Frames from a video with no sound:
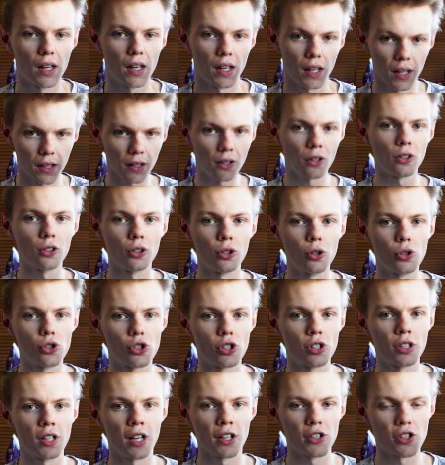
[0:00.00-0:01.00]
In
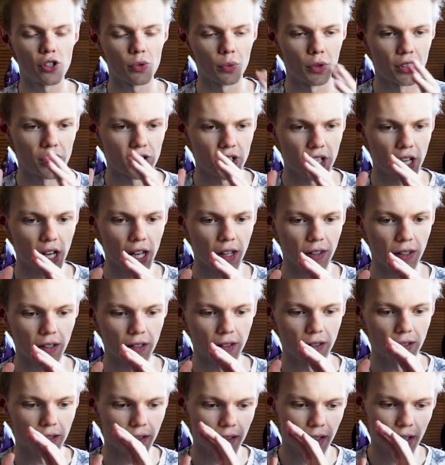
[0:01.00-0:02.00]
conclusion, I just want to say
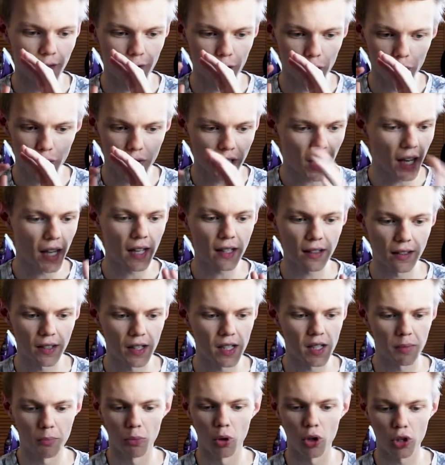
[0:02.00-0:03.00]
that if you take
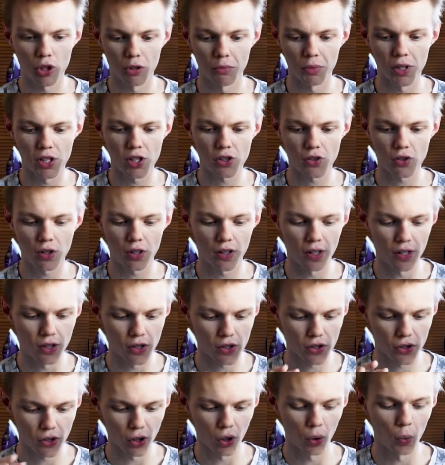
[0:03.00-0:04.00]
this murder mystery that
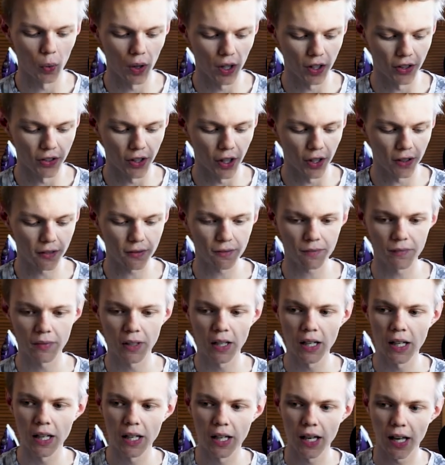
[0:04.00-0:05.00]
is so well done
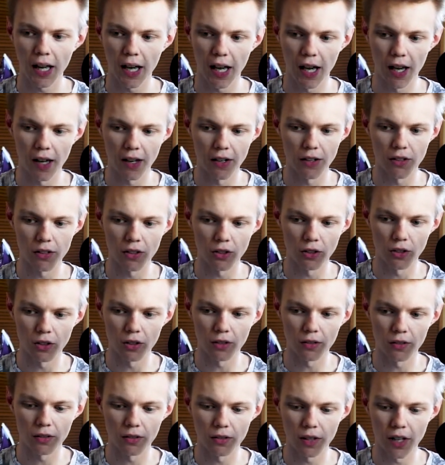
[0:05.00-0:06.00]
and
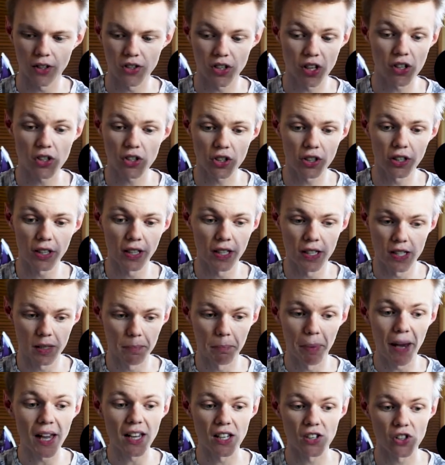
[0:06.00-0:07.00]
essentially is
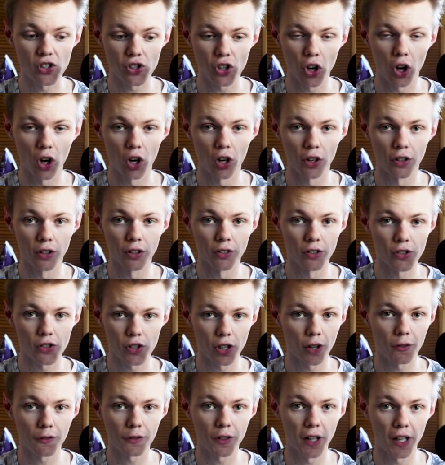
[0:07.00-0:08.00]
based on
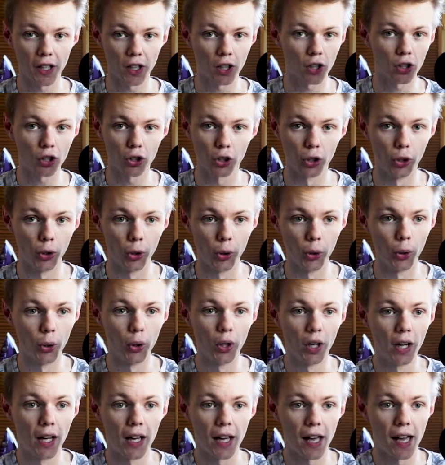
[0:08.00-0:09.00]
stuff like
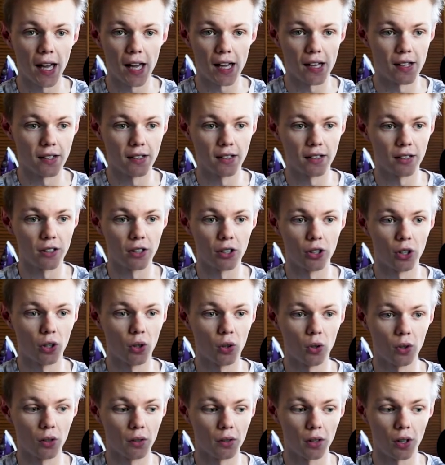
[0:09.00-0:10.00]
Clue and, you
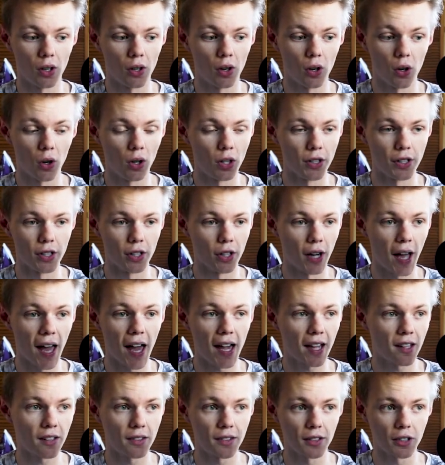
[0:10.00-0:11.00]
know, all the
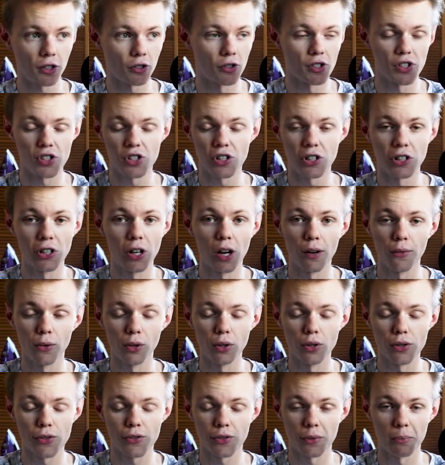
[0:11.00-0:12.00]
Agatha Christie
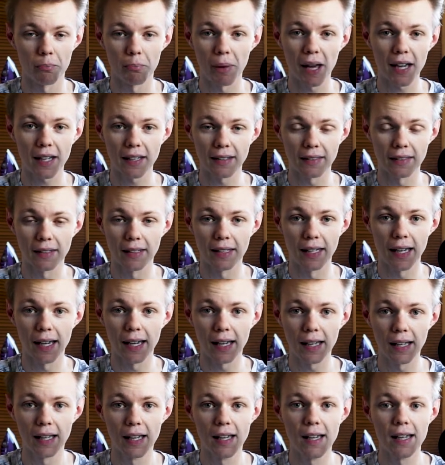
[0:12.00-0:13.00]
novels from back in the
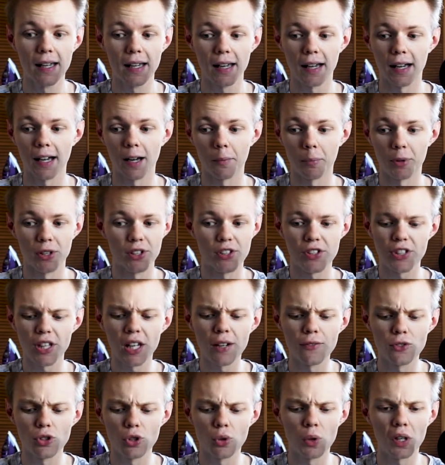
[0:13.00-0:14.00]
day, but
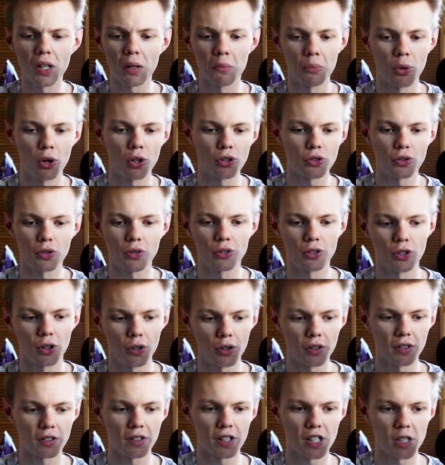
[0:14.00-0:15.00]
instead of doing a murder on the
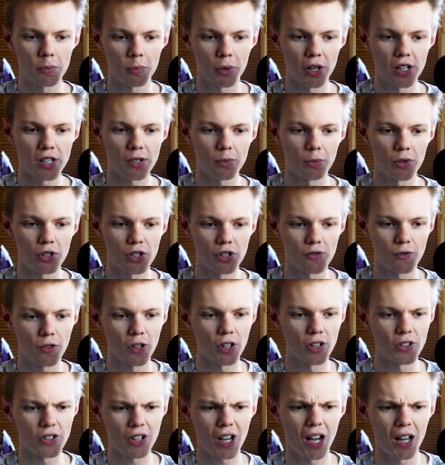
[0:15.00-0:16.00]
Orient Express, which
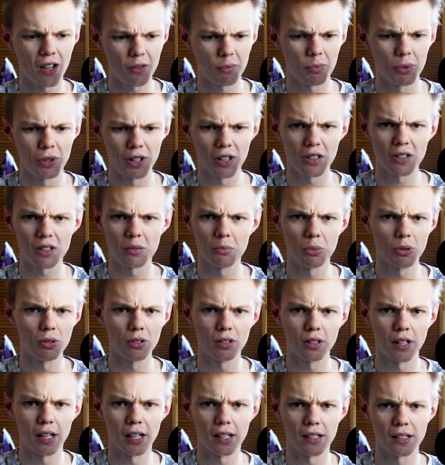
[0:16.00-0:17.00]
feels kind of
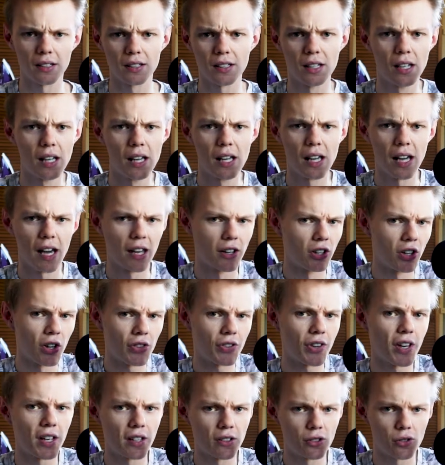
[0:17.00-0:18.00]
predictable and
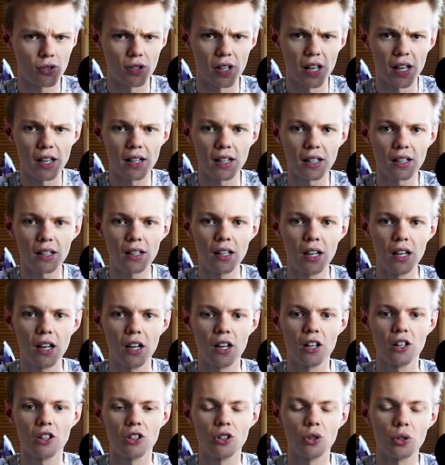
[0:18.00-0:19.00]
not that entertaining,
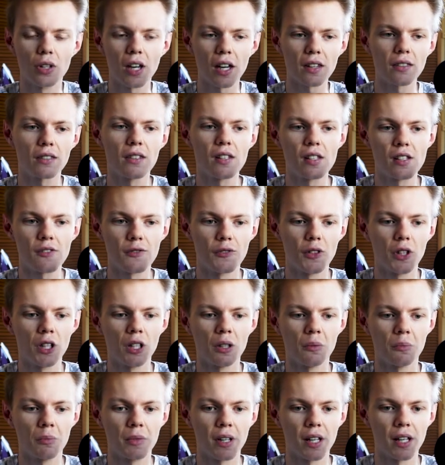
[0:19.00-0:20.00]
you get this
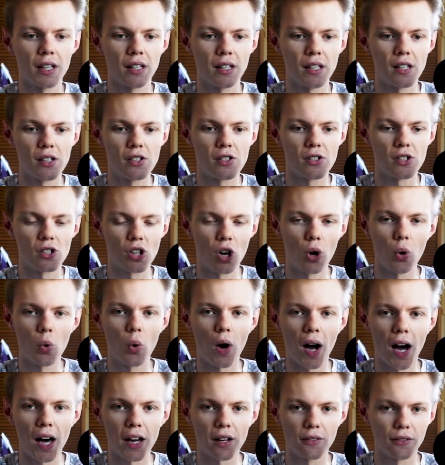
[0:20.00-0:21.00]
film that is
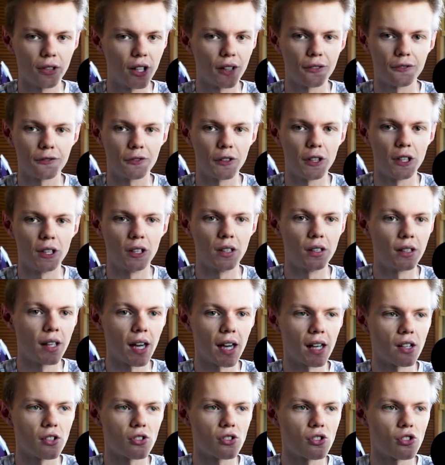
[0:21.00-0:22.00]
so out of left field
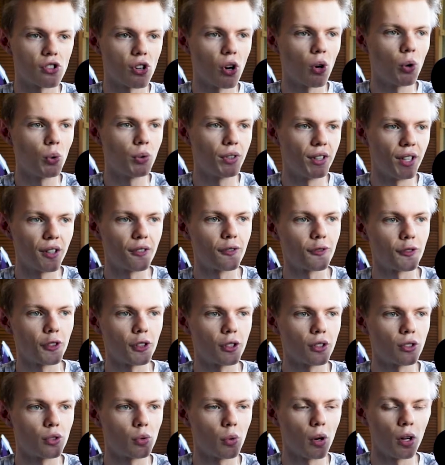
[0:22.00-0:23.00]
and so
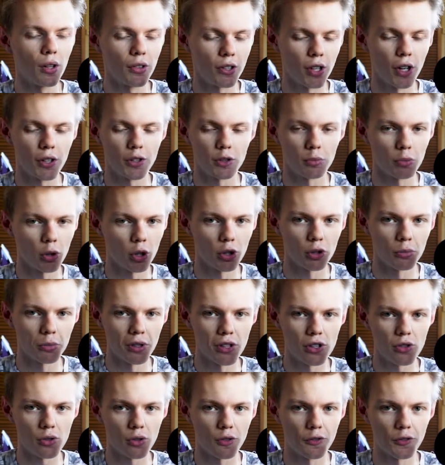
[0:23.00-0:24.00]
different to all the other murder
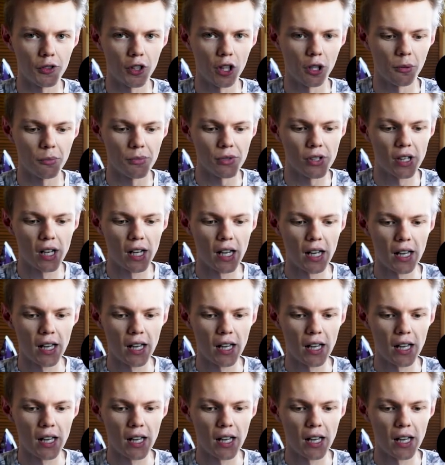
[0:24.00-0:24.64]
mystery films,